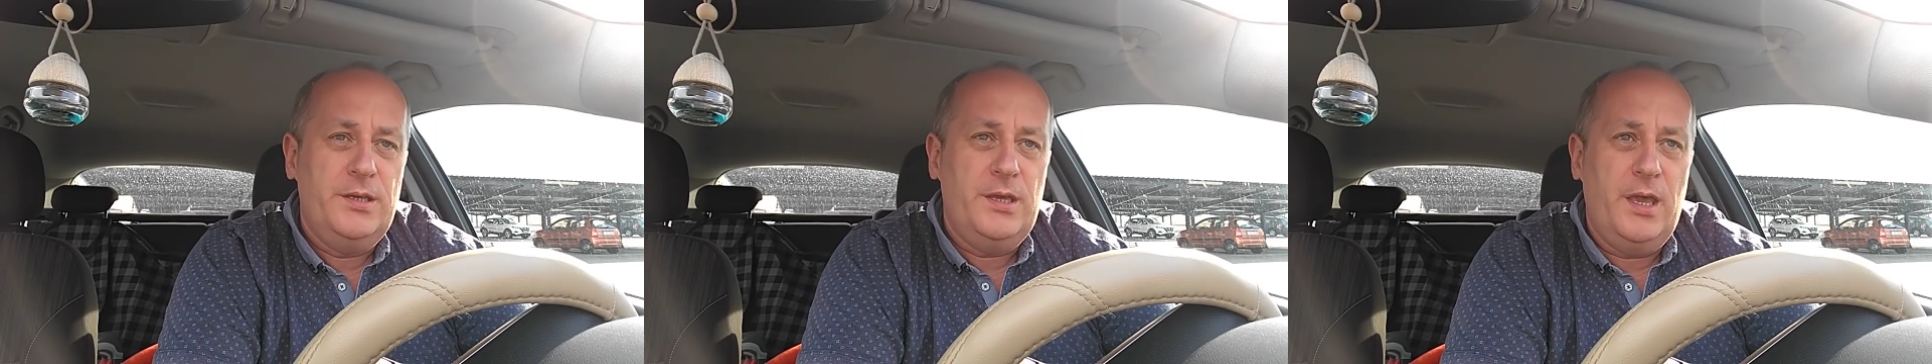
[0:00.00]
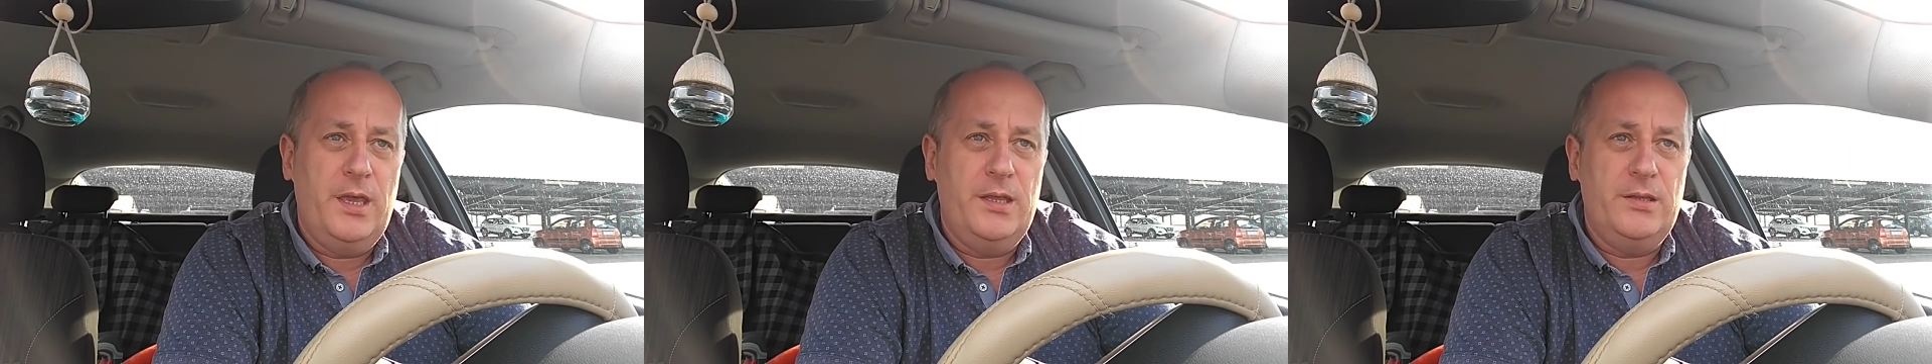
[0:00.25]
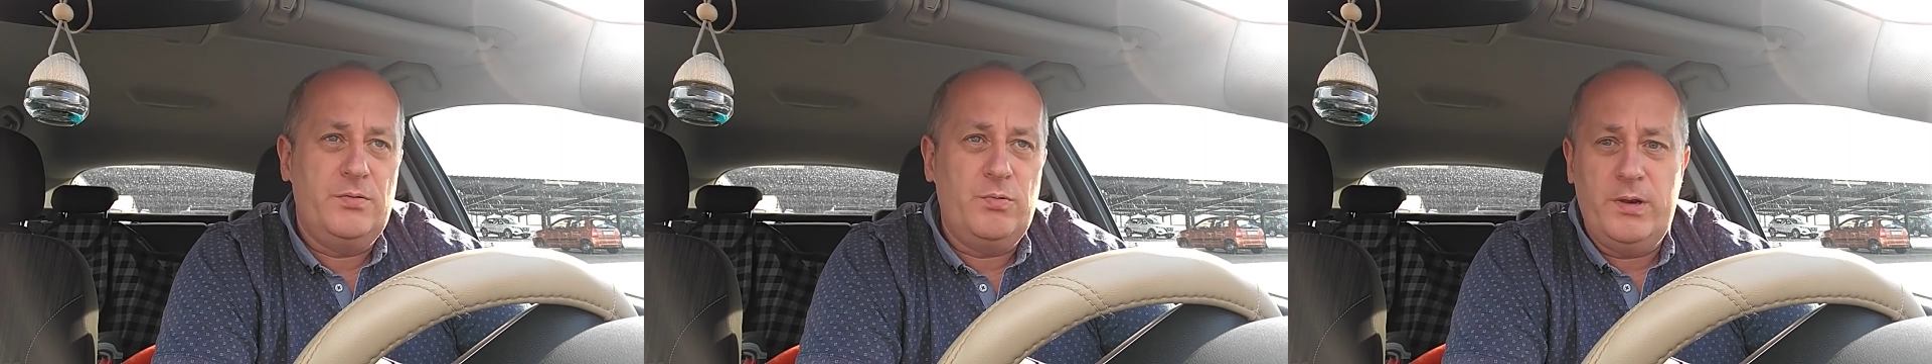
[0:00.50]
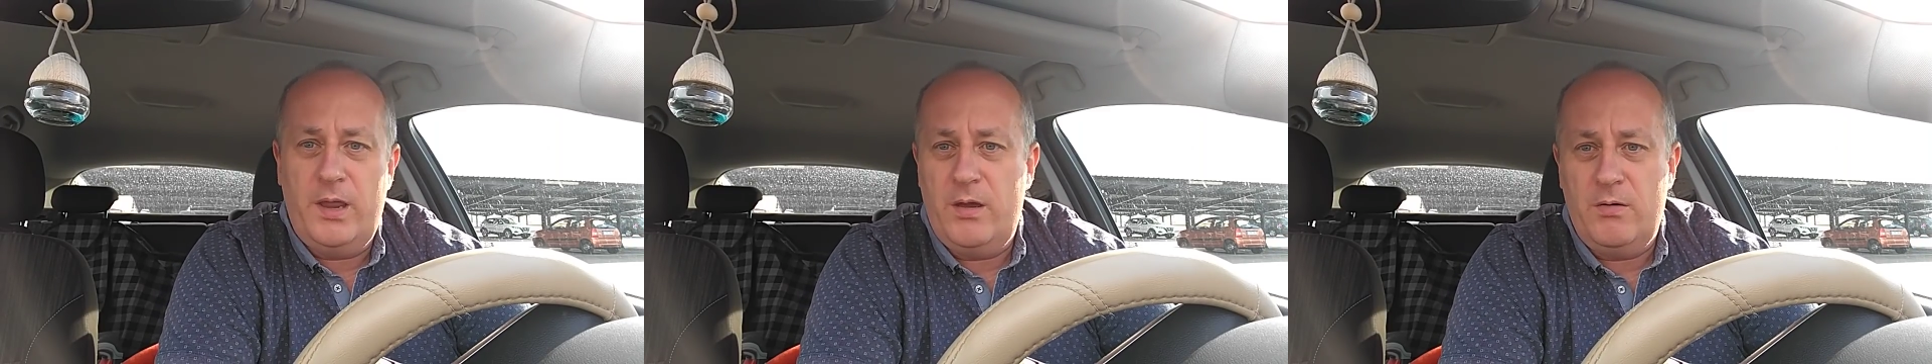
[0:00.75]
and
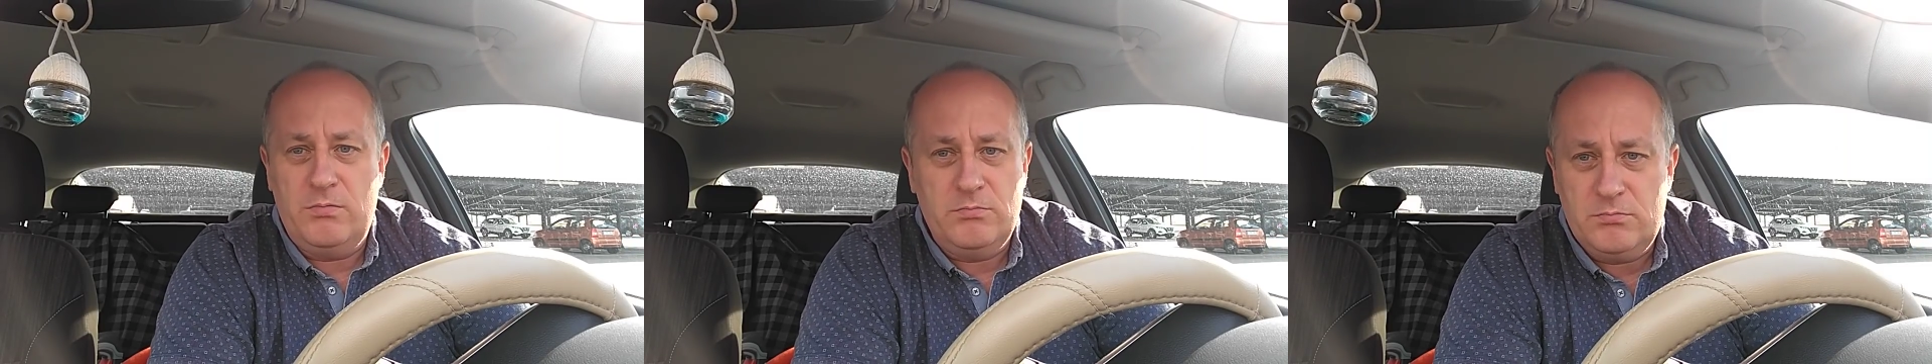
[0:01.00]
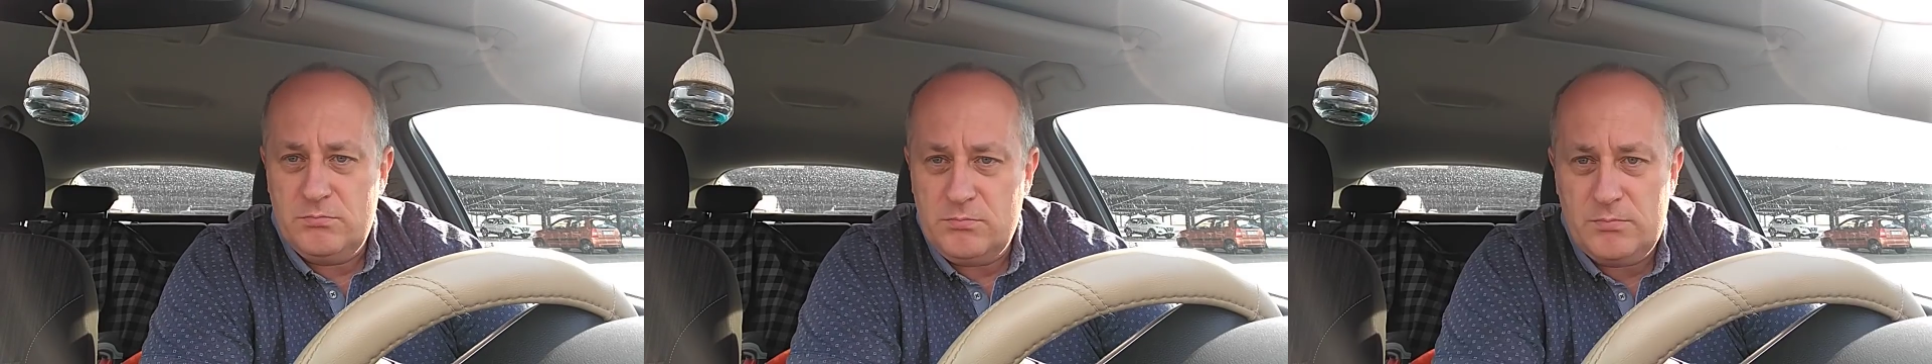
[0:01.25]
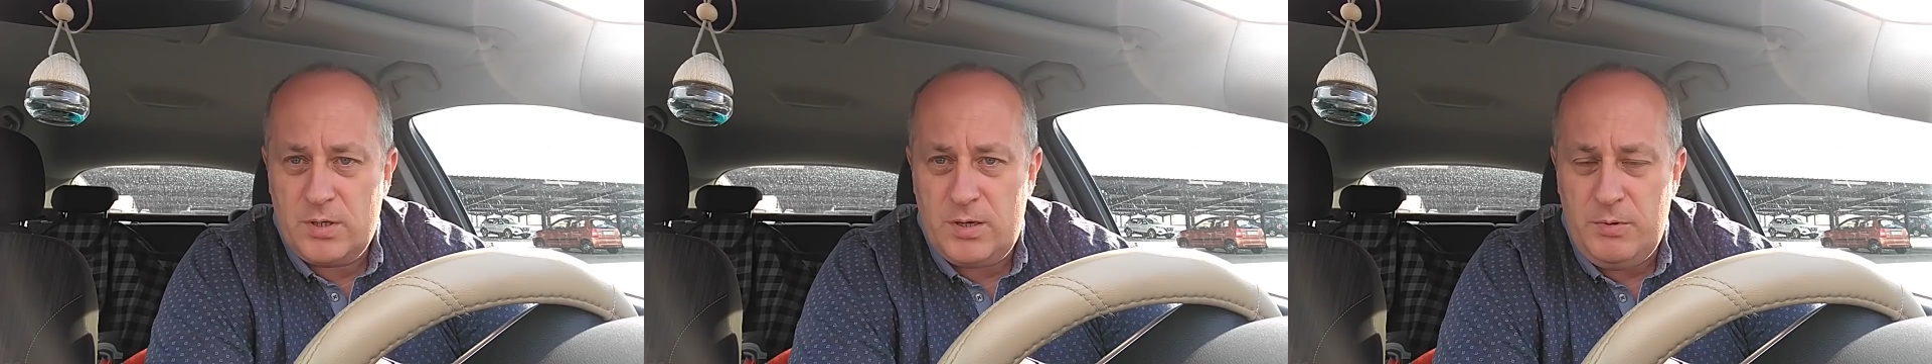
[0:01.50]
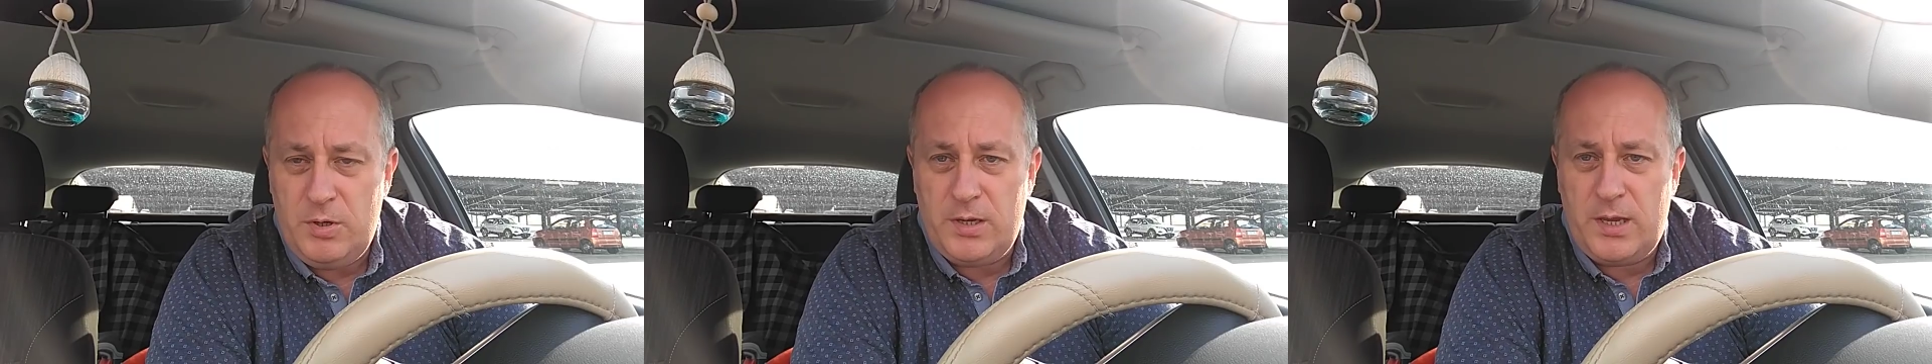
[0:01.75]
we're now
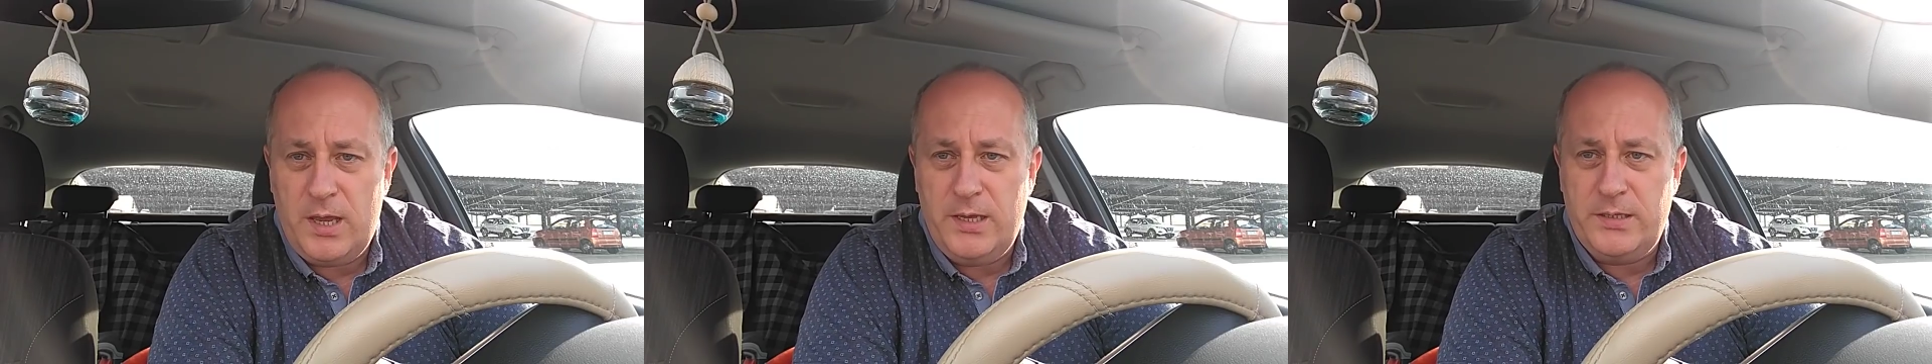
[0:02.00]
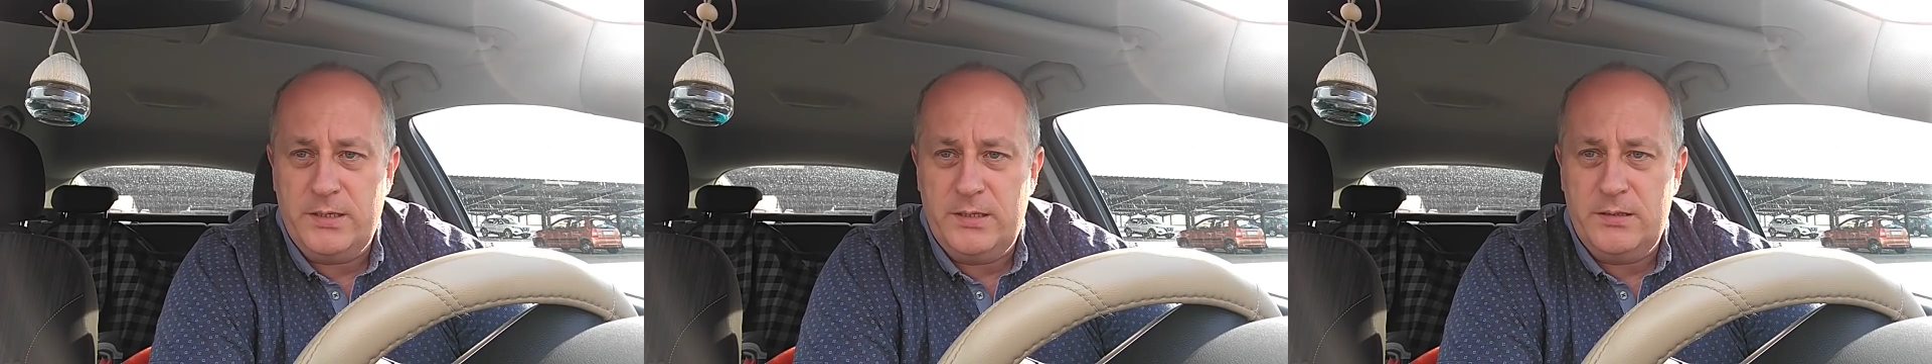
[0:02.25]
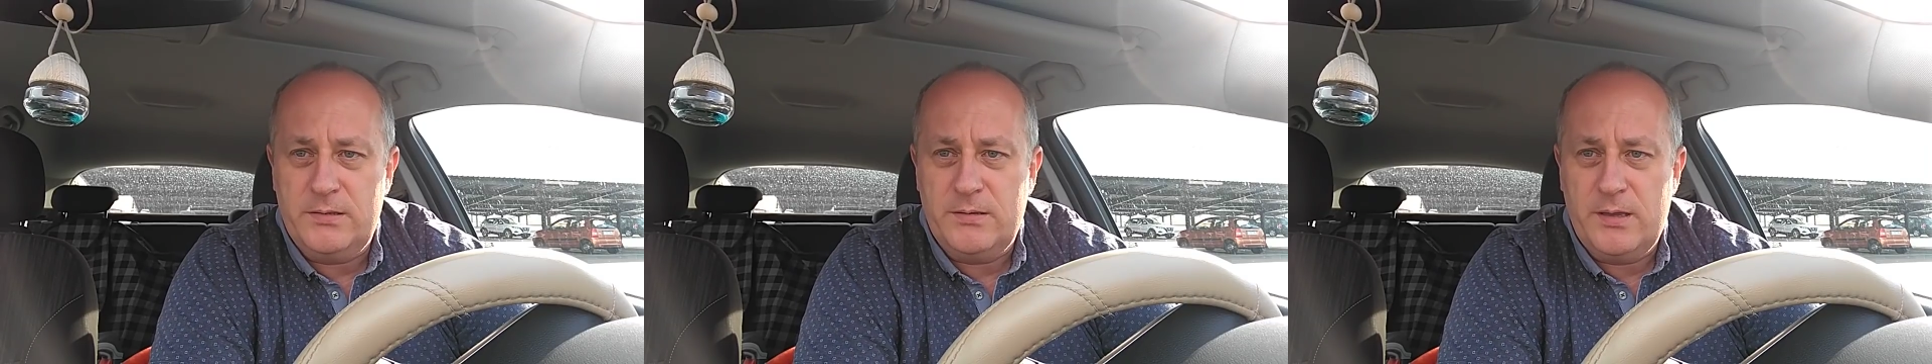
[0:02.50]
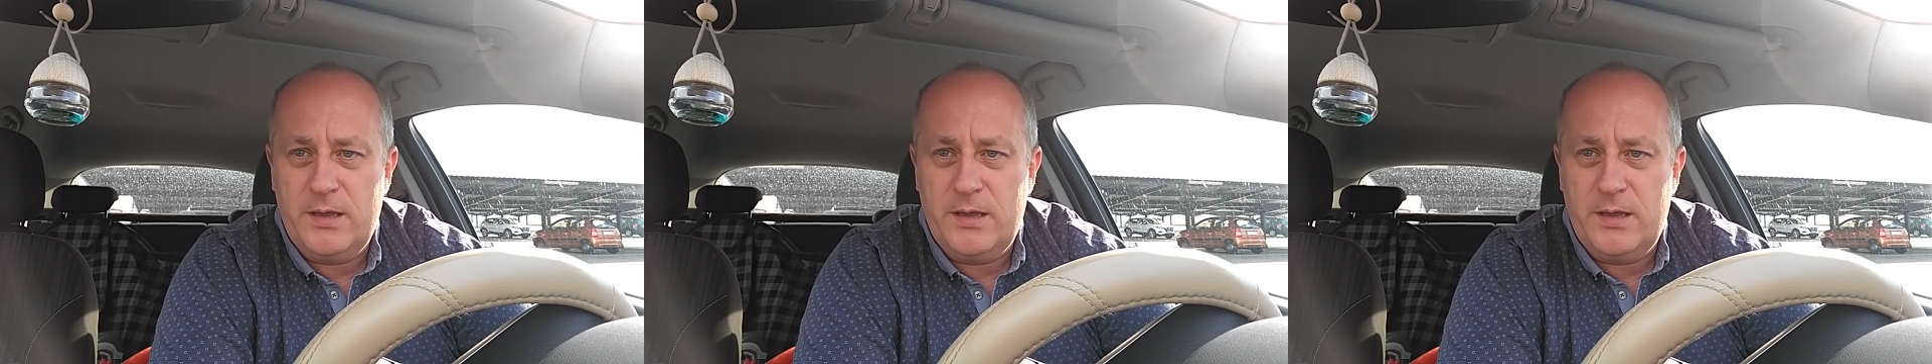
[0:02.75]
communicating